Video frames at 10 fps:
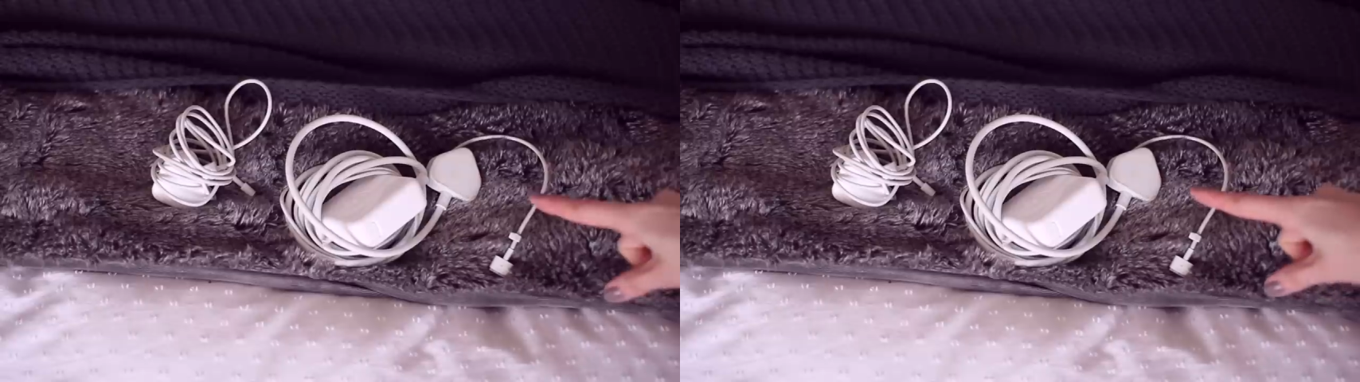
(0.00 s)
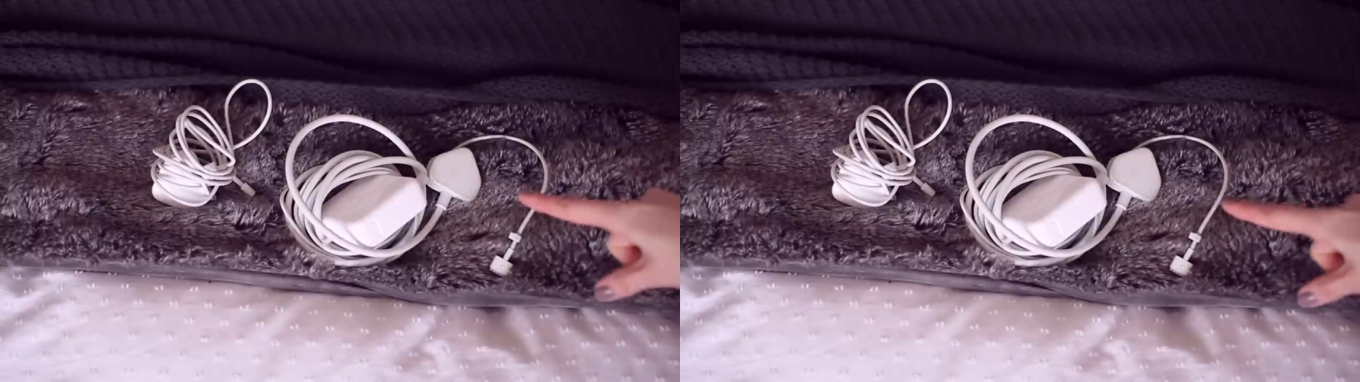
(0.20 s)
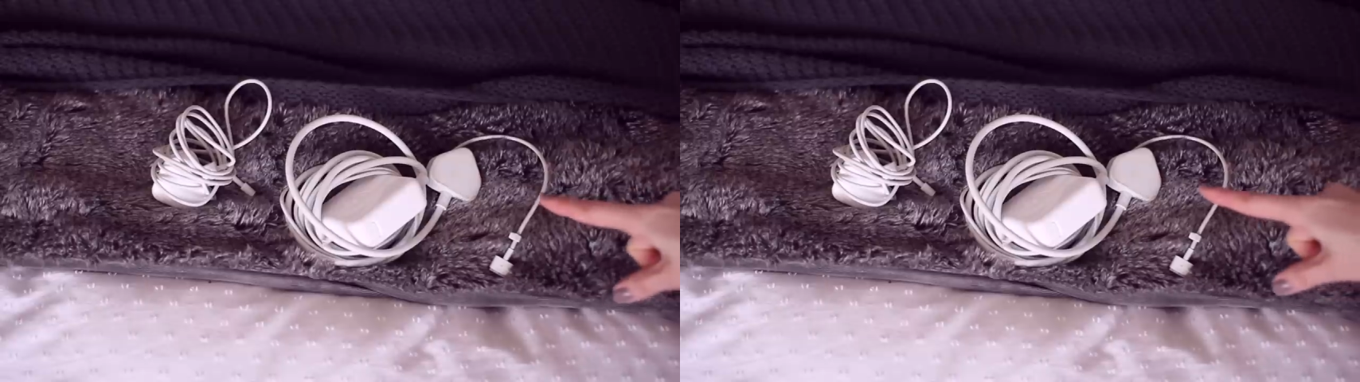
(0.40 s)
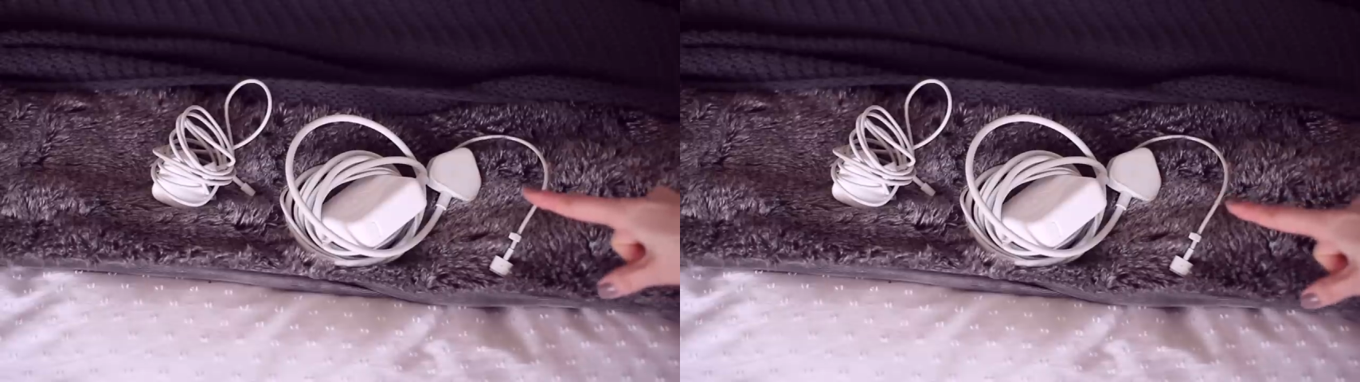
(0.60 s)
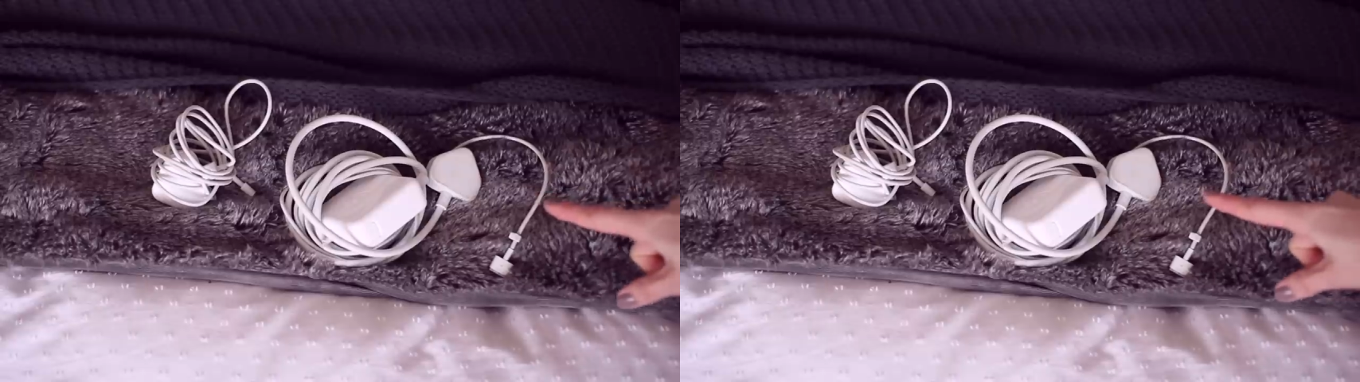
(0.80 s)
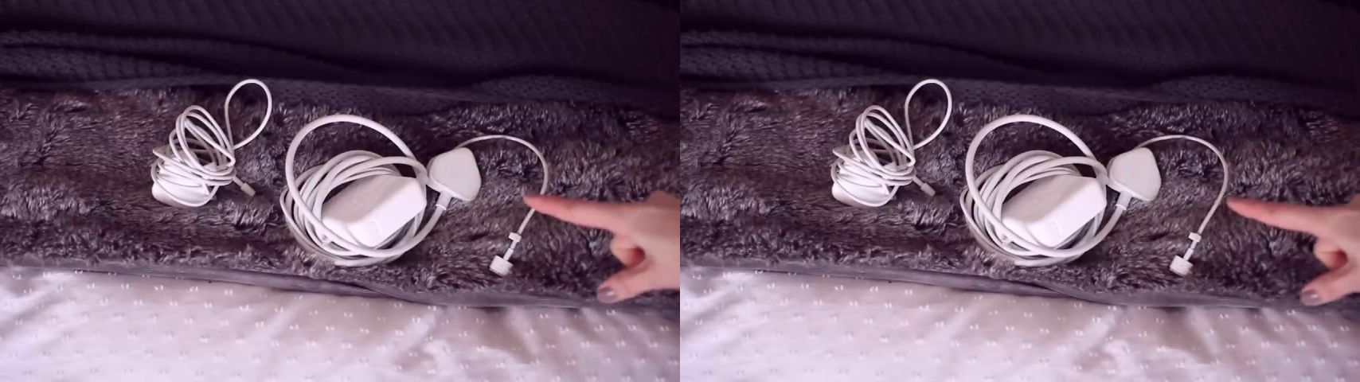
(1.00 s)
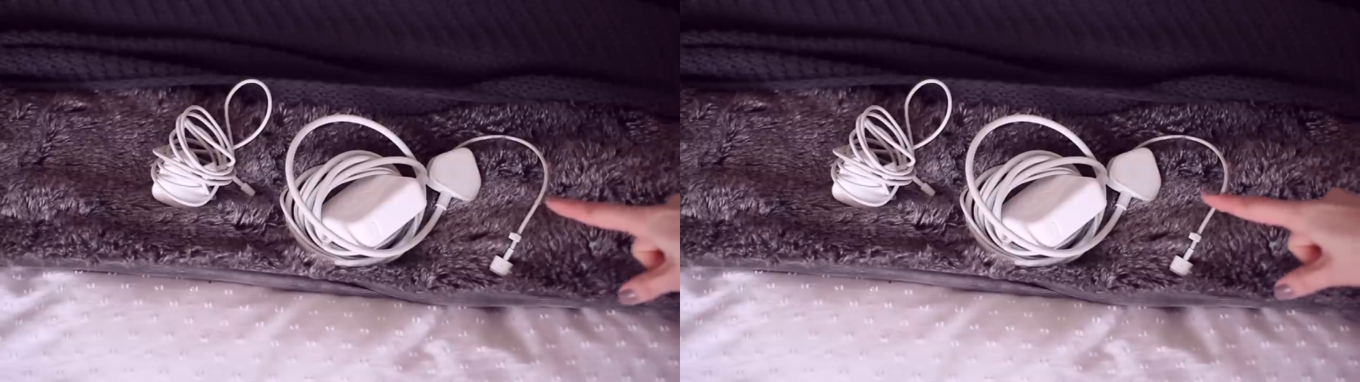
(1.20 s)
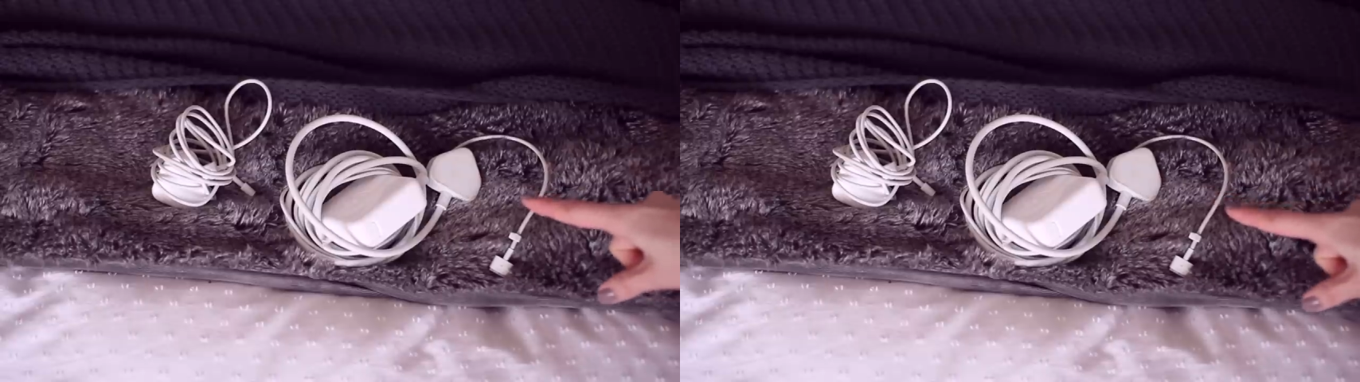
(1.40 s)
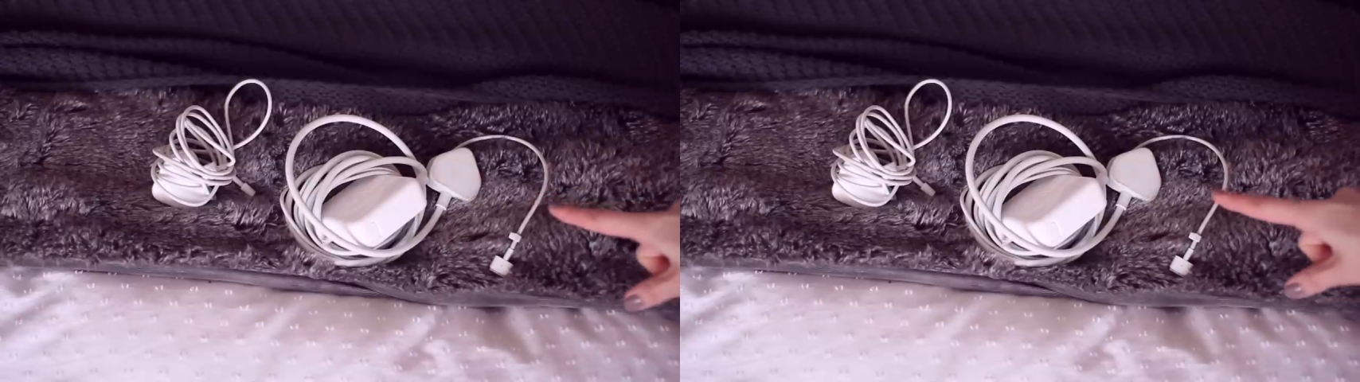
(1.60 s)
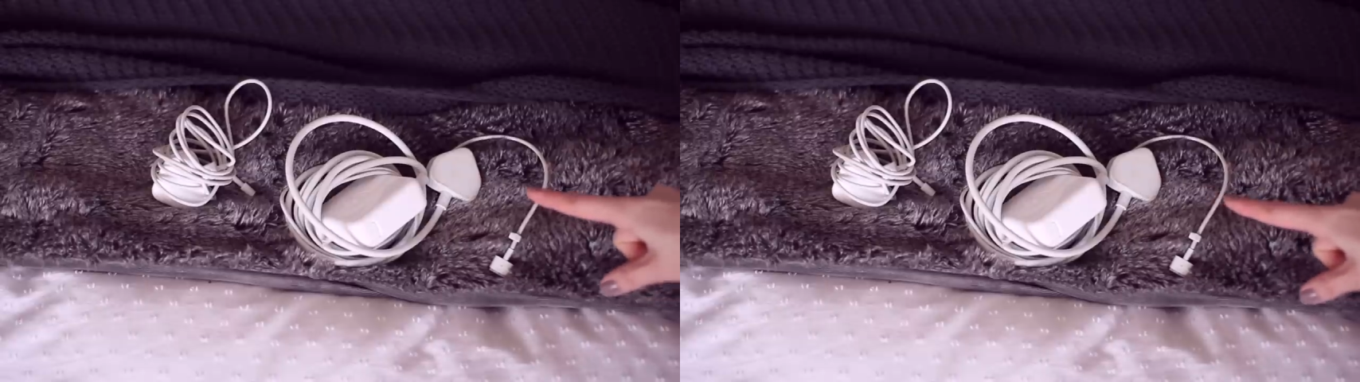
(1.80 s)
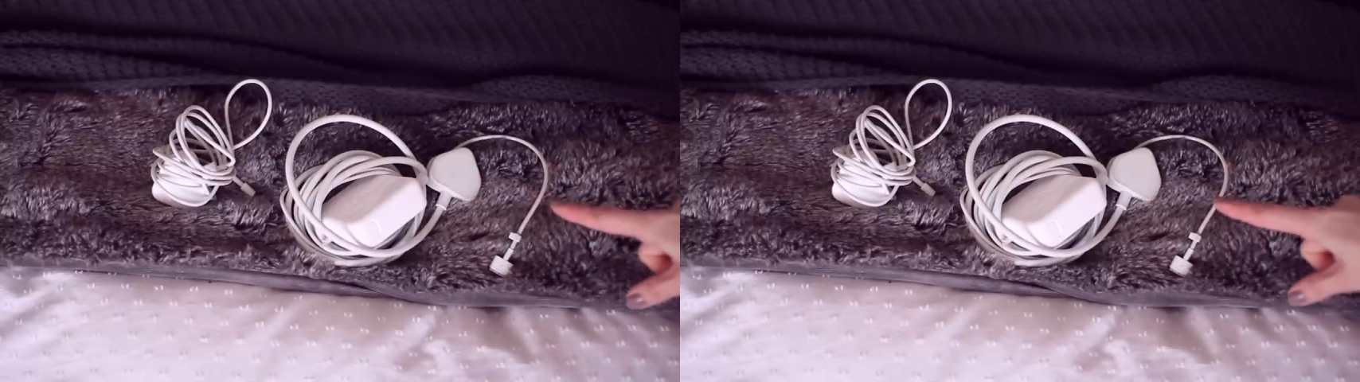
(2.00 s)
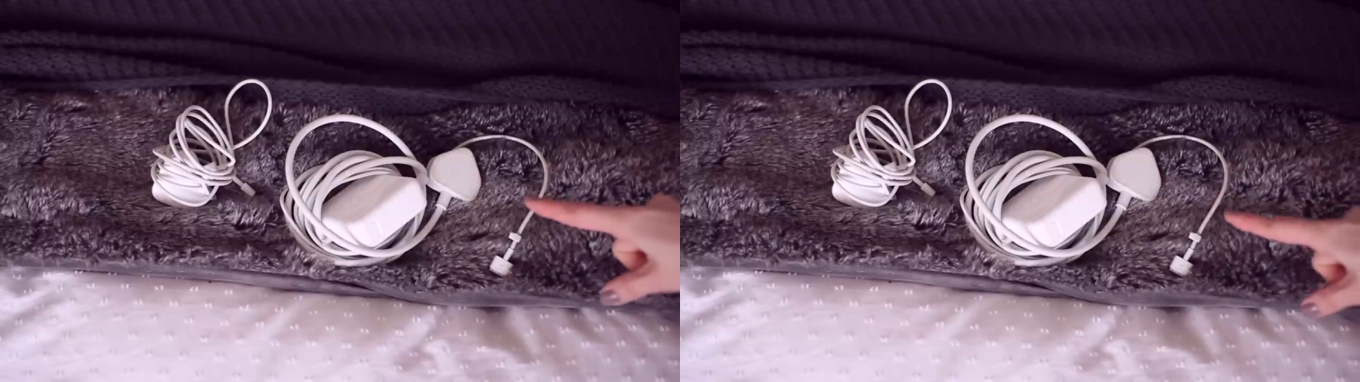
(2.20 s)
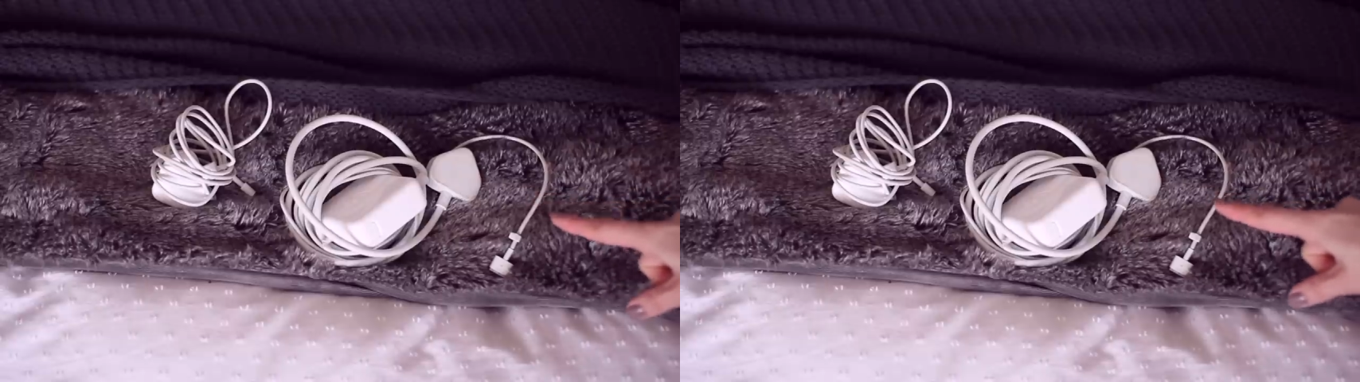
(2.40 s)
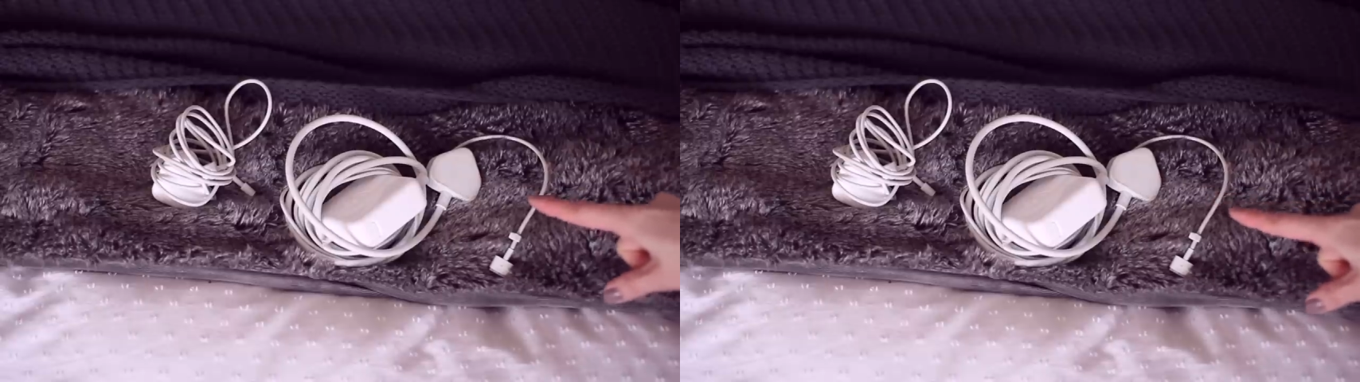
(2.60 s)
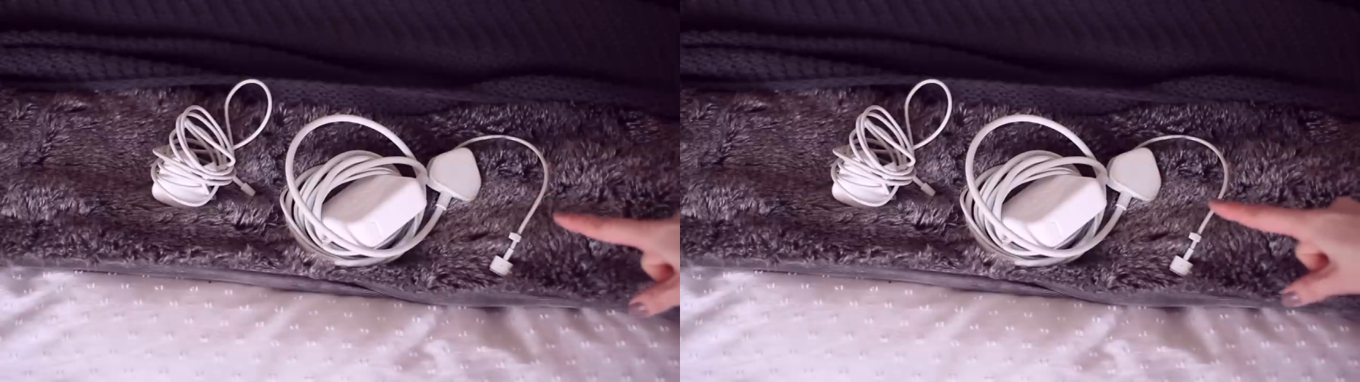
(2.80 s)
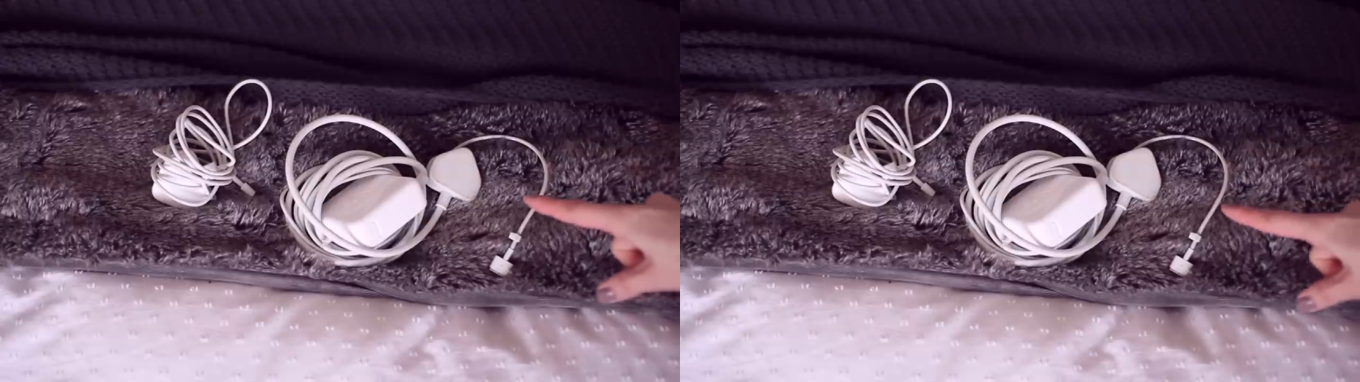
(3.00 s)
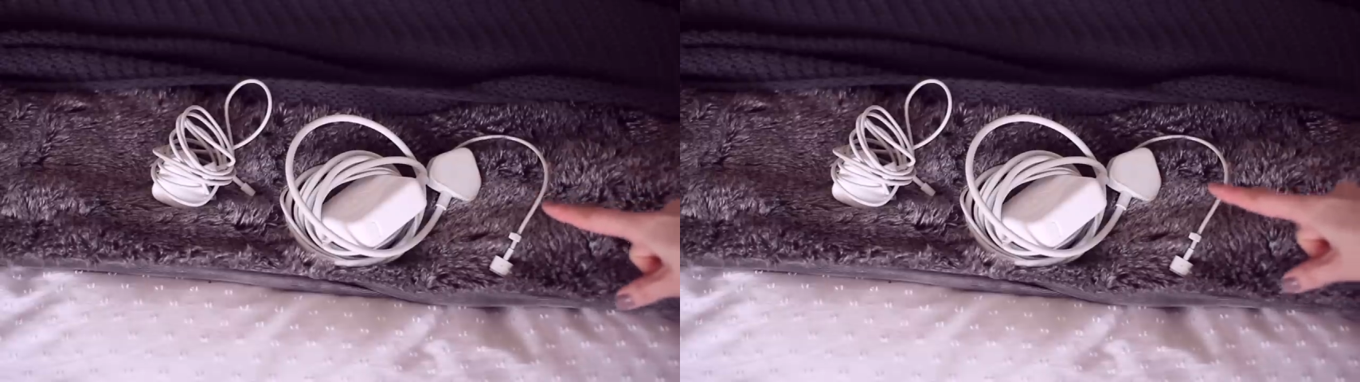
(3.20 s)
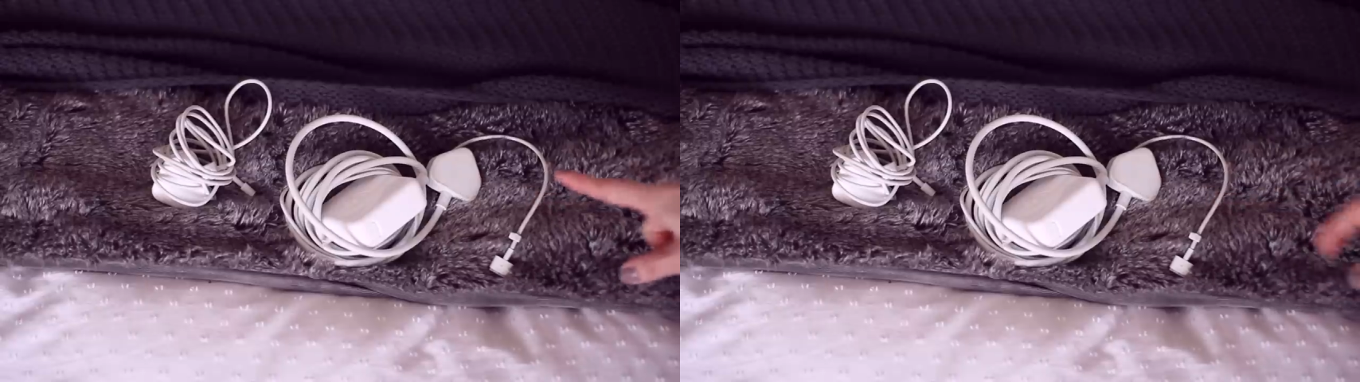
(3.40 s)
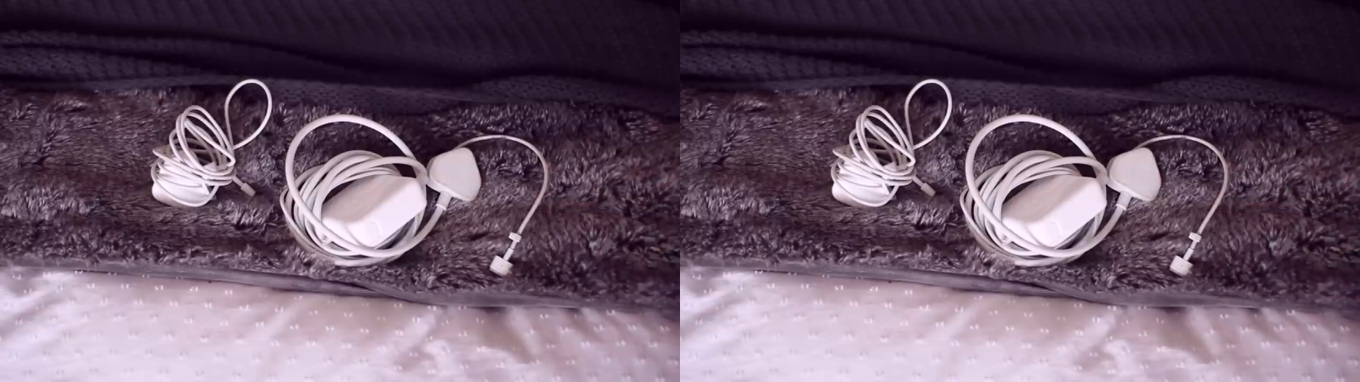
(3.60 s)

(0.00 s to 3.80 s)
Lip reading: (no speaker visible)